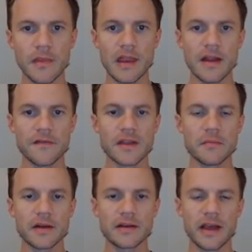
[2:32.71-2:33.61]
And I've set
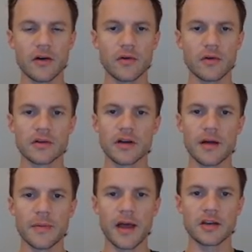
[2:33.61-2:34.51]
up my DAO
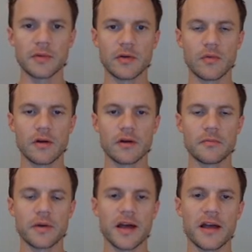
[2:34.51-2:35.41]
top hat to be
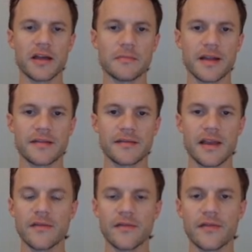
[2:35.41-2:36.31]
worn by my
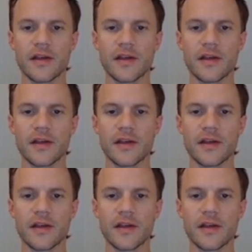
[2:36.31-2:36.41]
safe